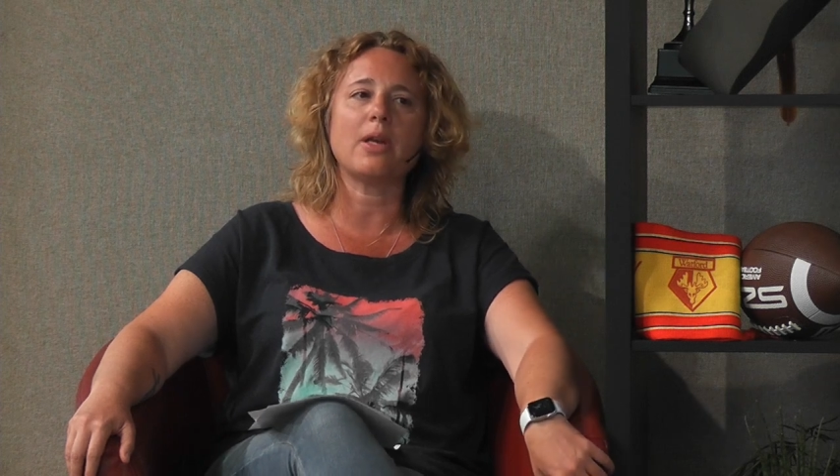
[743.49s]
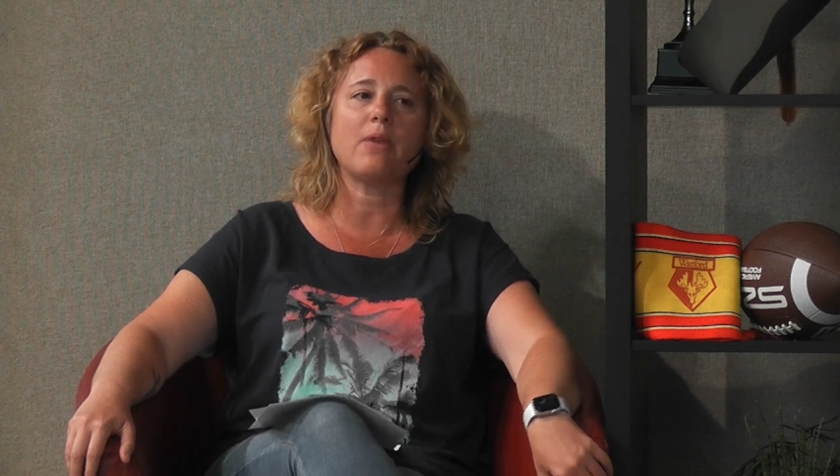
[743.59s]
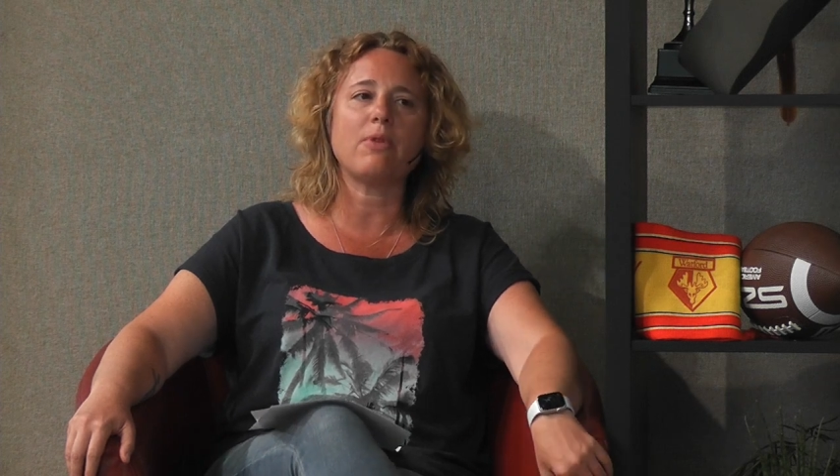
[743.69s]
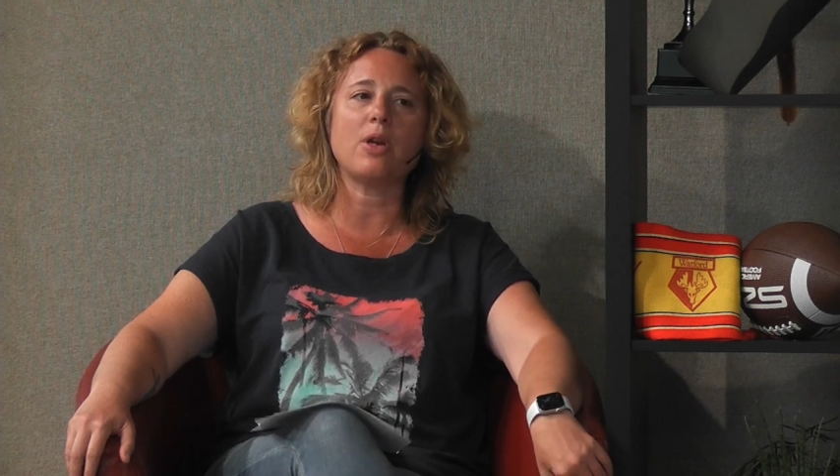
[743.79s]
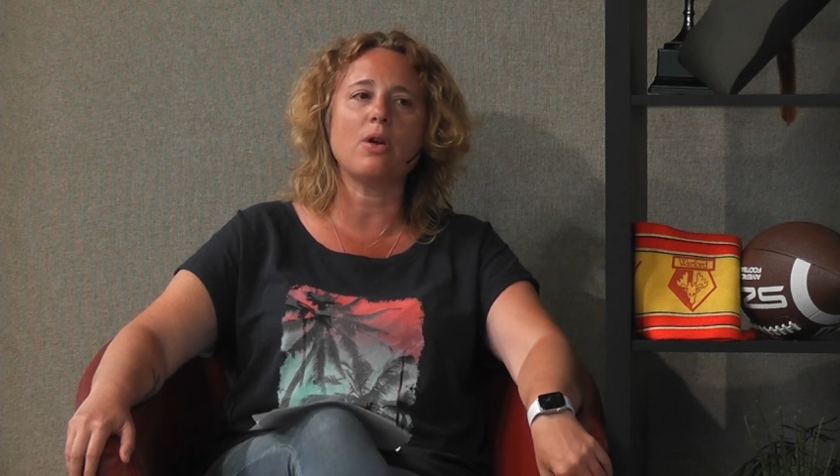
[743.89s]
and
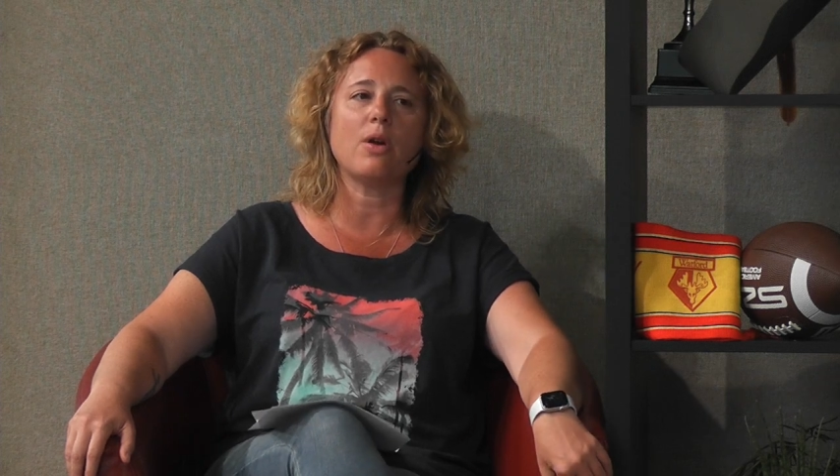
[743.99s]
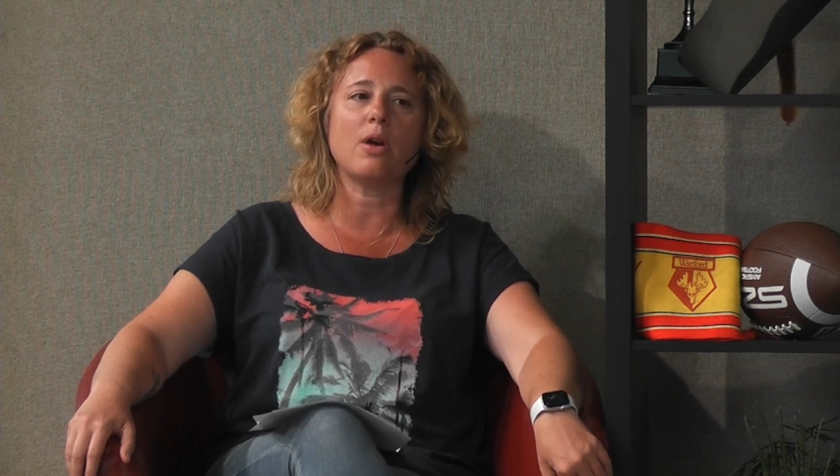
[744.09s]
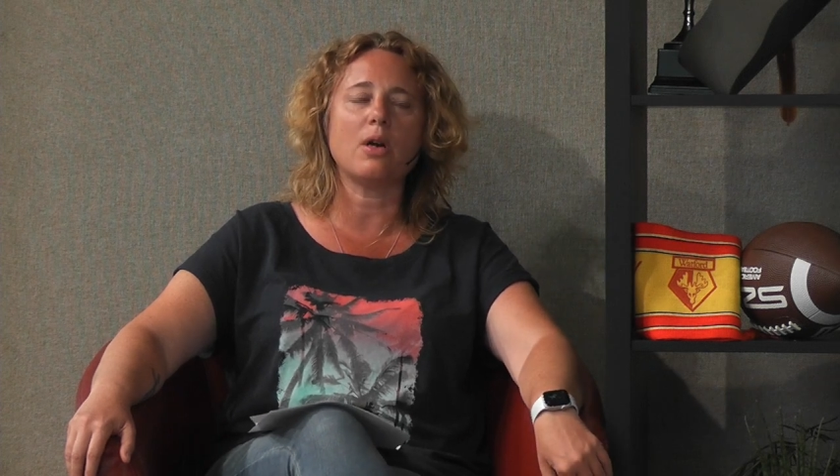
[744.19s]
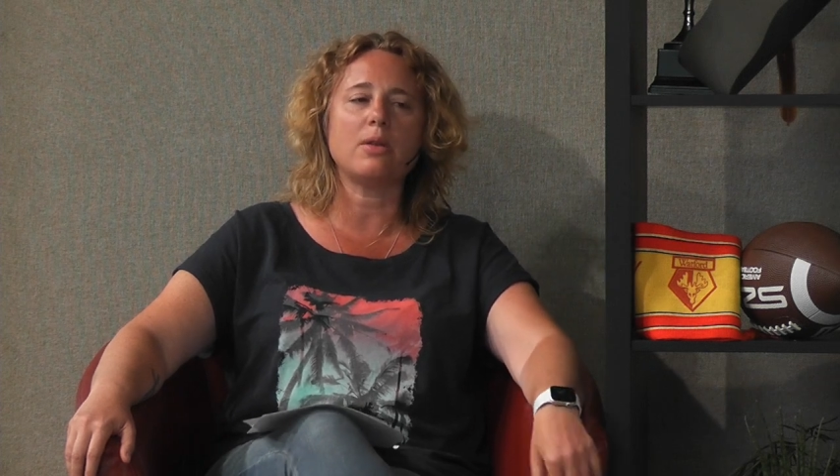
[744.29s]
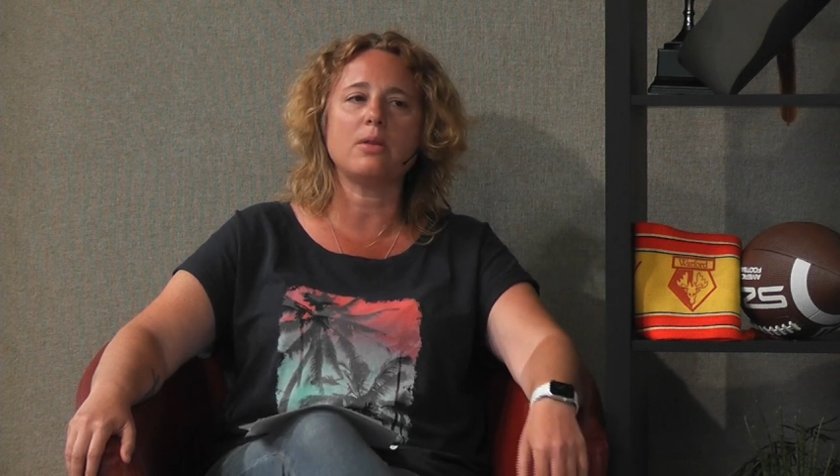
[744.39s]
every night
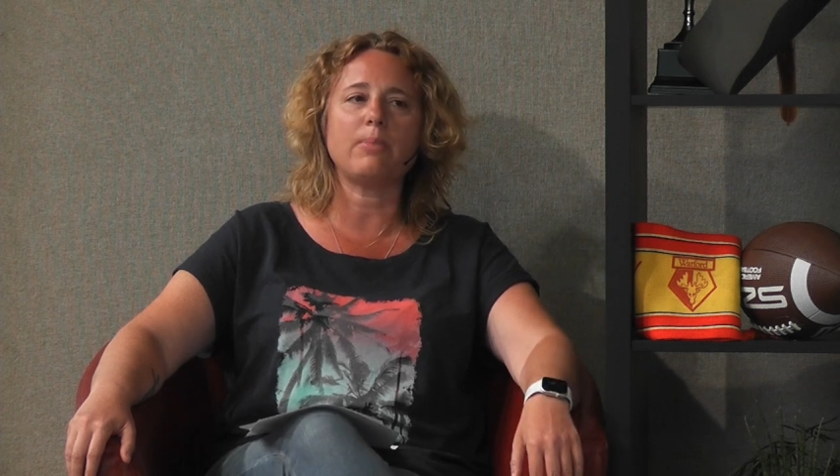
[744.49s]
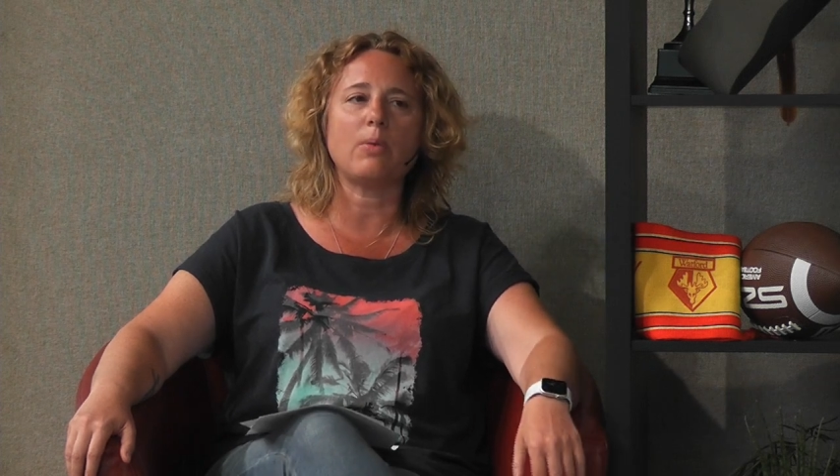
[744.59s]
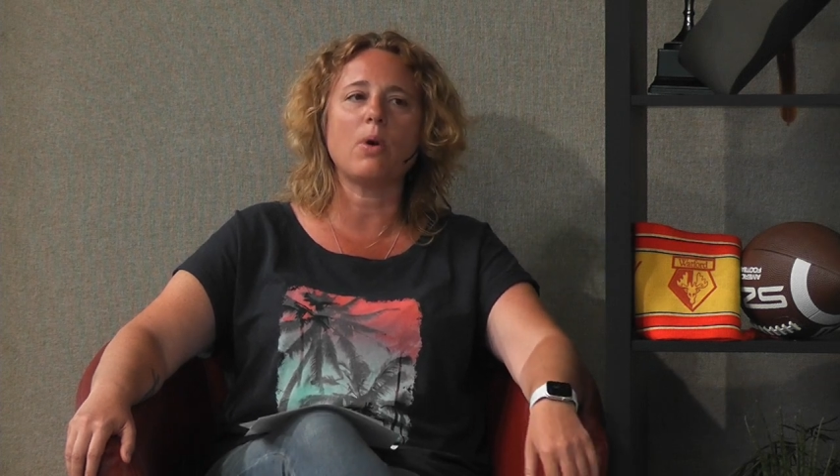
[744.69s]
I'd be